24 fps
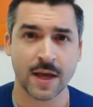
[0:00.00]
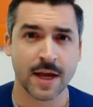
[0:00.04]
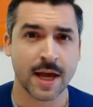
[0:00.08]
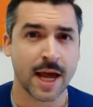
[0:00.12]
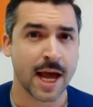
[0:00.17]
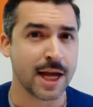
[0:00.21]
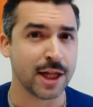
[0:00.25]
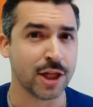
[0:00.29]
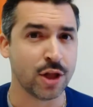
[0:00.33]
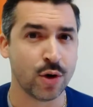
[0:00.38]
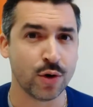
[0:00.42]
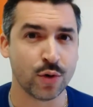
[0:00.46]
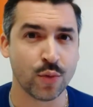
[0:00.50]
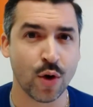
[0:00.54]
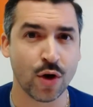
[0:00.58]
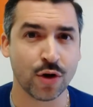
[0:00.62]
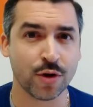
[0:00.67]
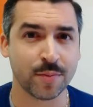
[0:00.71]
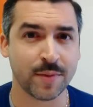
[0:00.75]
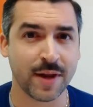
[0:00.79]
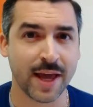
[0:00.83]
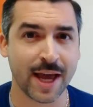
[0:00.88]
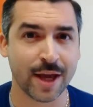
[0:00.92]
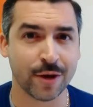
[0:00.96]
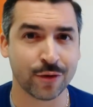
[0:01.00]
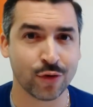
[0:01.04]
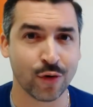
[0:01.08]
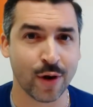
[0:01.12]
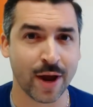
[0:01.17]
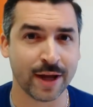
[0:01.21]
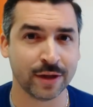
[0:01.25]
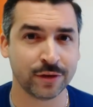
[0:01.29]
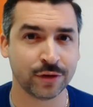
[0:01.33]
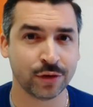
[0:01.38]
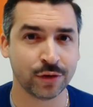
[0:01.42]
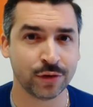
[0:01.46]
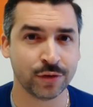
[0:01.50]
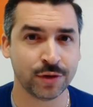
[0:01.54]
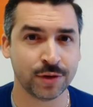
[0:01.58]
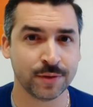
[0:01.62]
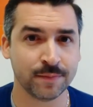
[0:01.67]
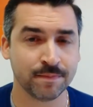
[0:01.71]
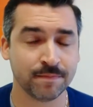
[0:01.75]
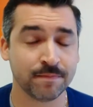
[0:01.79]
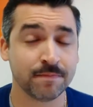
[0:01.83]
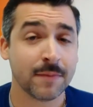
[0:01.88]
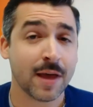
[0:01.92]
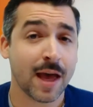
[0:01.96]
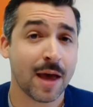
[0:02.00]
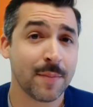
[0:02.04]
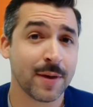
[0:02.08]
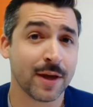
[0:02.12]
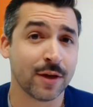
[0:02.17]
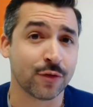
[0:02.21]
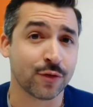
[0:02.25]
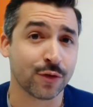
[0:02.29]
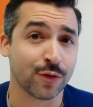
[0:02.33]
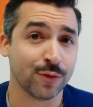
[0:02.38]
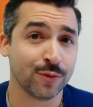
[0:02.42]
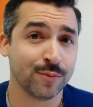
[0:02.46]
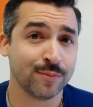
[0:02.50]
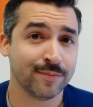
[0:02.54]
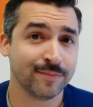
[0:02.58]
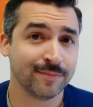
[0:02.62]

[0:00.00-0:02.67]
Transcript: Hello and welcome to Andrew Answers. I'm Andrew.